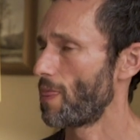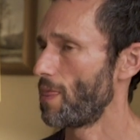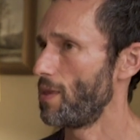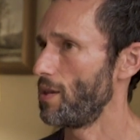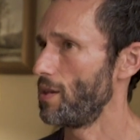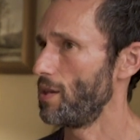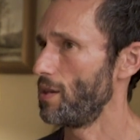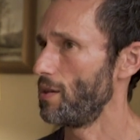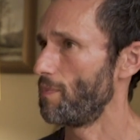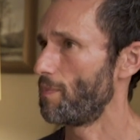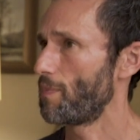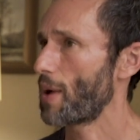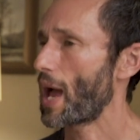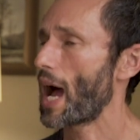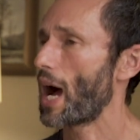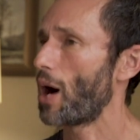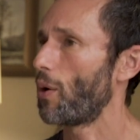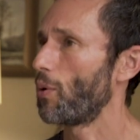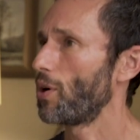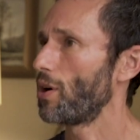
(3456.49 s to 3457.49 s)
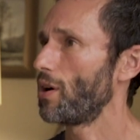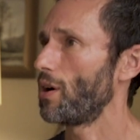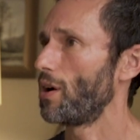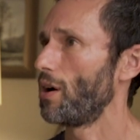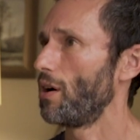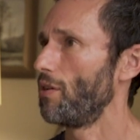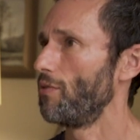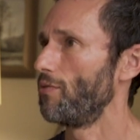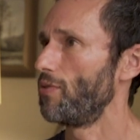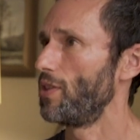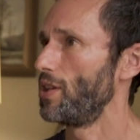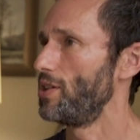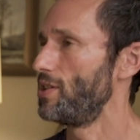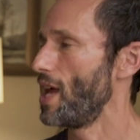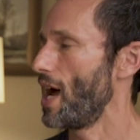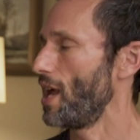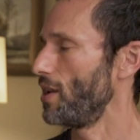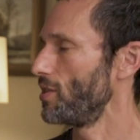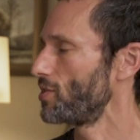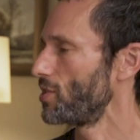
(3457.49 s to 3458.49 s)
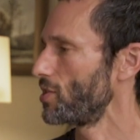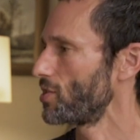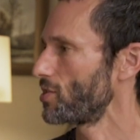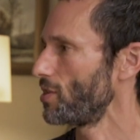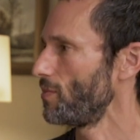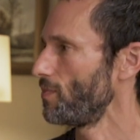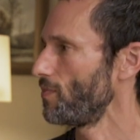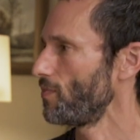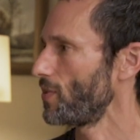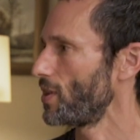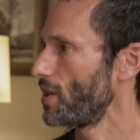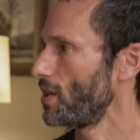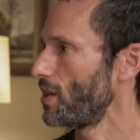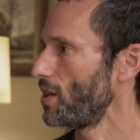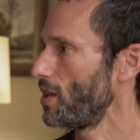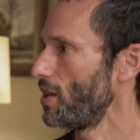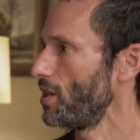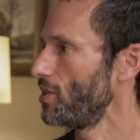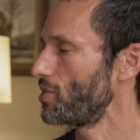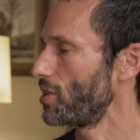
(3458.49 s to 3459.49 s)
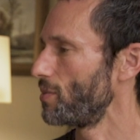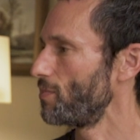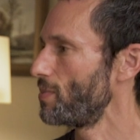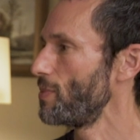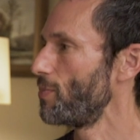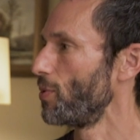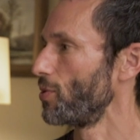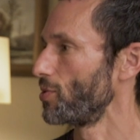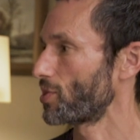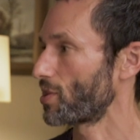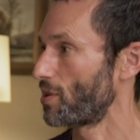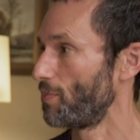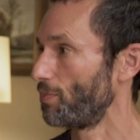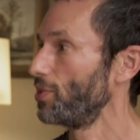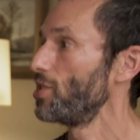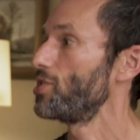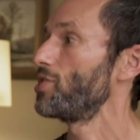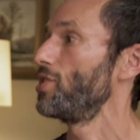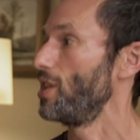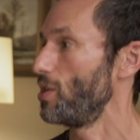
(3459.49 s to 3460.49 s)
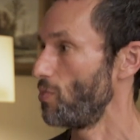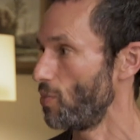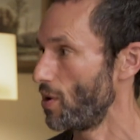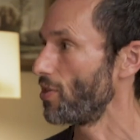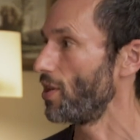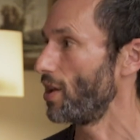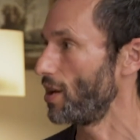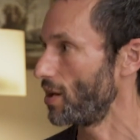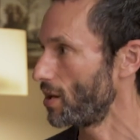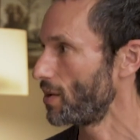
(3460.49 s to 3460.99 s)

the power of the debt system is in people's complicity with it.